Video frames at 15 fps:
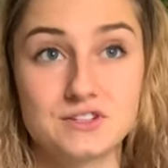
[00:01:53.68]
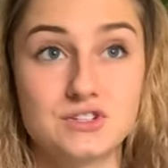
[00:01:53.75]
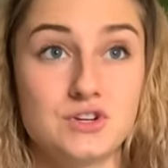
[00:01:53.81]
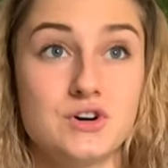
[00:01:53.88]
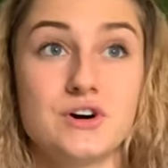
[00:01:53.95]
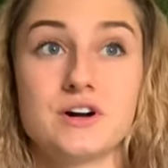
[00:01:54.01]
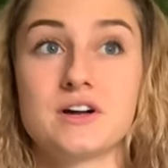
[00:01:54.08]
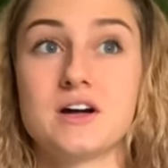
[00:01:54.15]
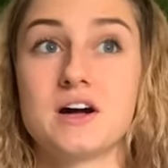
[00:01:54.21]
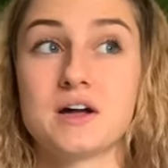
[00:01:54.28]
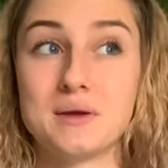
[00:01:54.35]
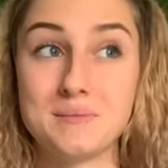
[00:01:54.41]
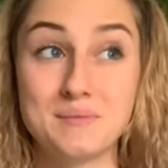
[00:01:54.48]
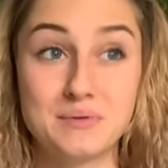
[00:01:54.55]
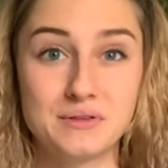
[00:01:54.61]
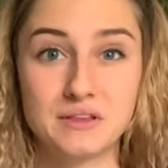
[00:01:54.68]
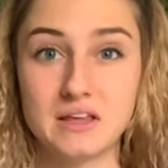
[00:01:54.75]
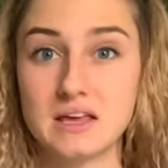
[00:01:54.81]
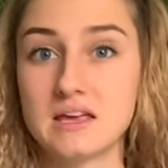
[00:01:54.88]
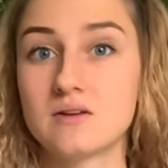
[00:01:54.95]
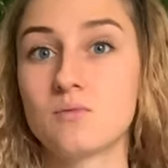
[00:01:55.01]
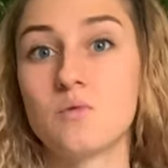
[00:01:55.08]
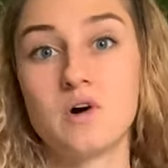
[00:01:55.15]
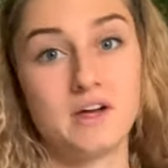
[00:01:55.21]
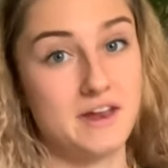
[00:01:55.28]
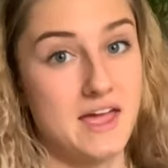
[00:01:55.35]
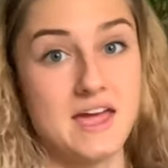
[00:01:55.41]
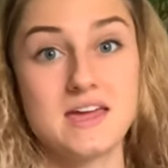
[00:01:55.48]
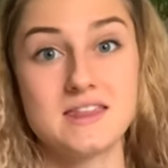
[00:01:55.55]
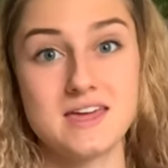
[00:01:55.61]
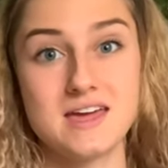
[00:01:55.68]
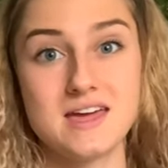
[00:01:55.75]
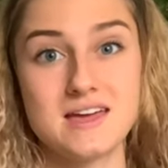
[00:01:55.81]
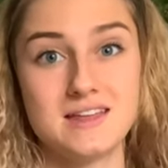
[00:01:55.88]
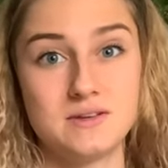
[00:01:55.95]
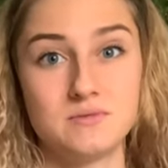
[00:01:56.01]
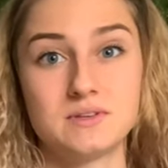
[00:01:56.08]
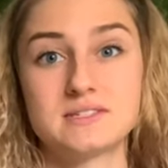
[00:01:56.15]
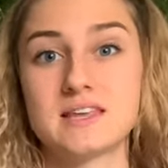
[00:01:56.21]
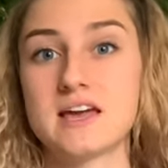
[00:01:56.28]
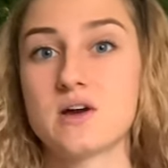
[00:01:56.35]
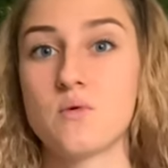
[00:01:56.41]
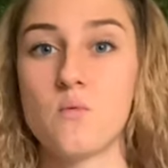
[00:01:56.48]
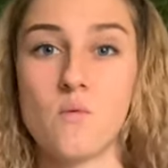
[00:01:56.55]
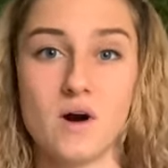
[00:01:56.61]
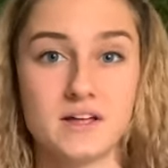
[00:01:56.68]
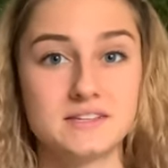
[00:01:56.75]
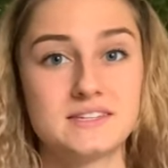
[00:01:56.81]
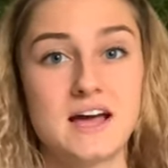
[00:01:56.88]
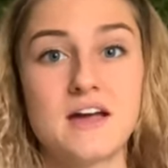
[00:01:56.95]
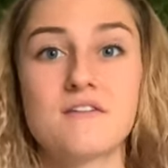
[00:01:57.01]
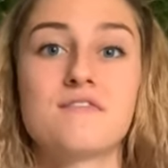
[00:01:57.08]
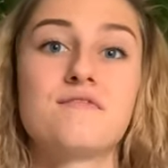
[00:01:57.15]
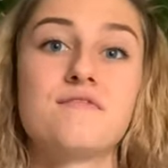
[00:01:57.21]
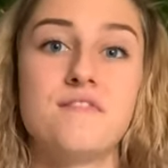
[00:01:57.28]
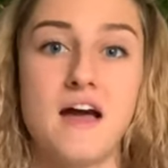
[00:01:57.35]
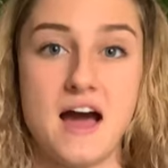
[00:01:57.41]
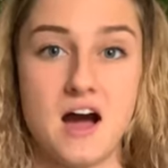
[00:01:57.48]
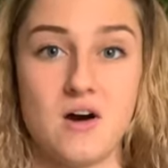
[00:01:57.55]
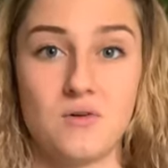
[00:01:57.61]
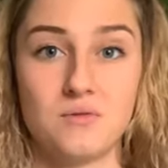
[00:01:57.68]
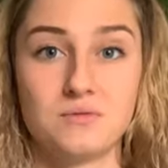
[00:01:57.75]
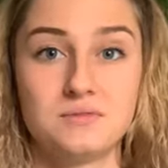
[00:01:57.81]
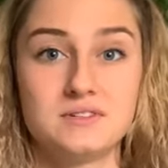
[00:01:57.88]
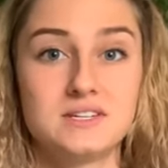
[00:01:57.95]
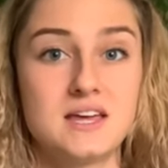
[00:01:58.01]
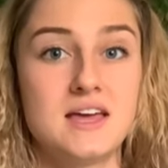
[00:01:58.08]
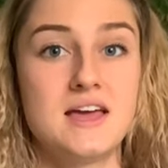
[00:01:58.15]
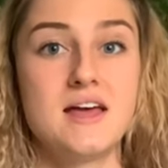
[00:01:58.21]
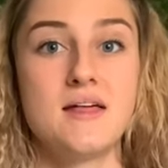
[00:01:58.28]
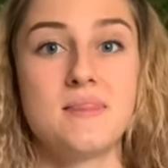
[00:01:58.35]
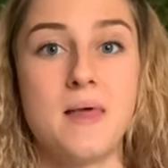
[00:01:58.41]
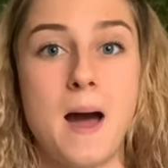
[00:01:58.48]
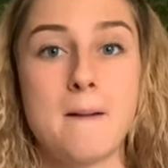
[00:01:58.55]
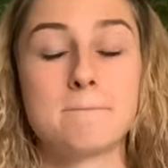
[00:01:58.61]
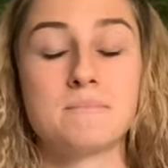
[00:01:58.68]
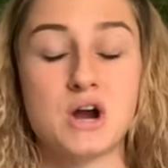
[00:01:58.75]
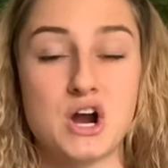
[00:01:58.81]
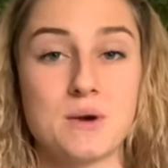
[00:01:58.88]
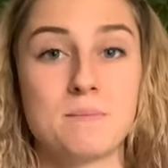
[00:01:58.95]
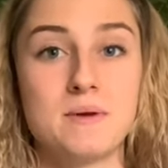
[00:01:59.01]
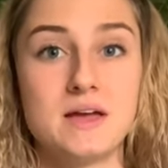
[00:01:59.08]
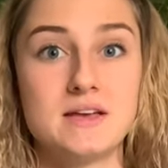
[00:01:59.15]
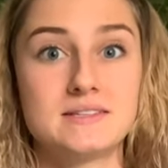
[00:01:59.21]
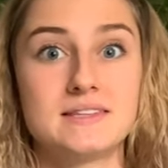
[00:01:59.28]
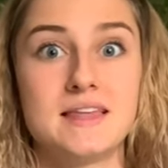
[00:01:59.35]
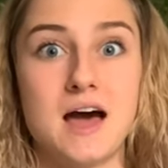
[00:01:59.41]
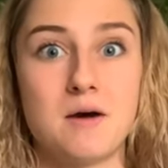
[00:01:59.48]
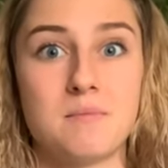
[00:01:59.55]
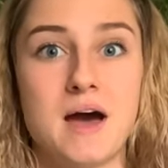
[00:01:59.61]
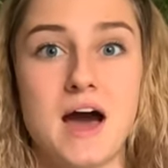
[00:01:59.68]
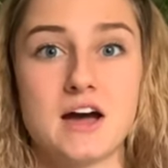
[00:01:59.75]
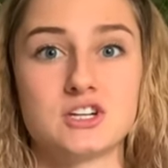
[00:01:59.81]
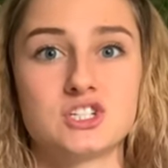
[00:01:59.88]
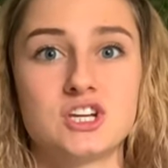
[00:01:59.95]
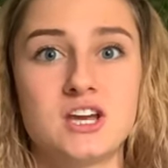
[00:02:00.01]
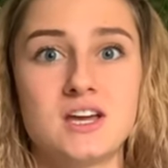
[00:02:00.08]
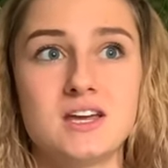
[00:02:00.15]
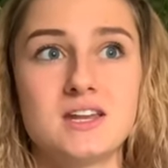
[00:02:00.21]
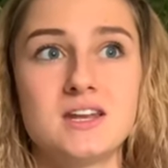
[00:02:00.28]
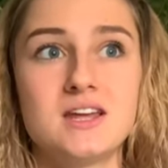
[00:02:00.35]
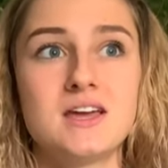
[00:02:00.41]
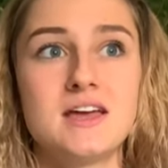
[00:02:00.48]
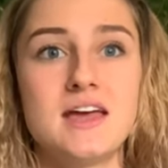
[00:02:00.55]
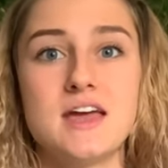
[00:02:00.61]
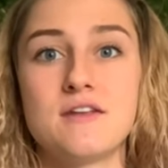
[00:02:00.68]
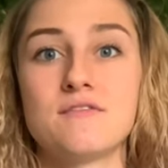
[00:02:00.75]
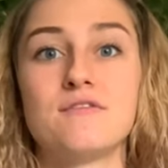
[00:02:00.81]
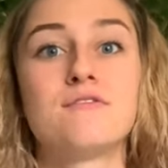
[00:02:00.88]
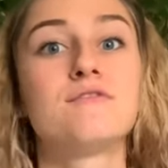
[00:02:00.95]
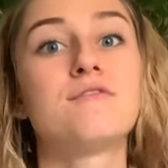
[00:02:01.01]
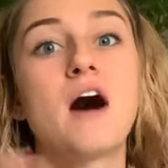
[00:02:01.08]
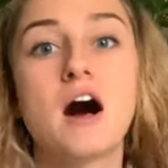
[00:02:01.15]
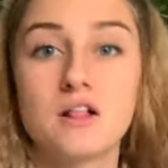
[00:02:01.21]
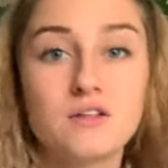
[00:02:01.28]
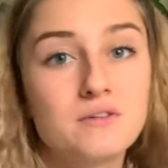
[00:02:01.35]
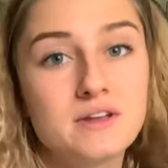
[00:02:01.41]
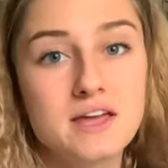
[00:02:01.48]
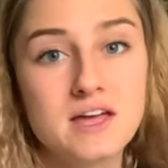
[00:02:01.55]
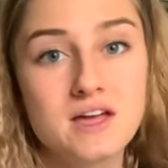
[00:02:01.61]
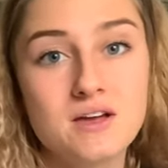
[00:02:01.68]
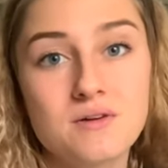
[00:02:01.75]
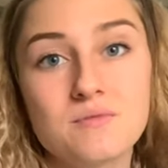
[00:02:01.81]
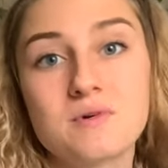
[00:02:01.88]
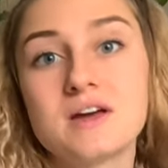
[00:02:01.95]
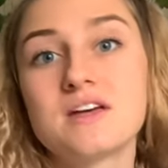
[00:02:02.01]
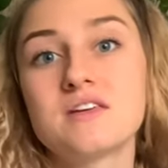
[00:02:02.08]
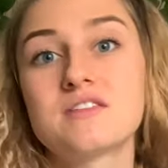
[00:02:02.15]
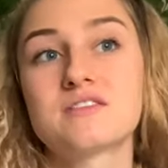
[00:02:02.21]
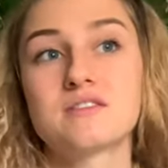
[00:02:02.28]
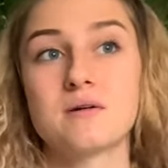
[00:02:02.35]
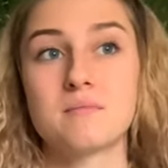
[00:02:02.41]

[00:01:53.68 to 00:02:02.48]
took a complete one eighty. And it was like, once I found that purpose and that passion and followed it with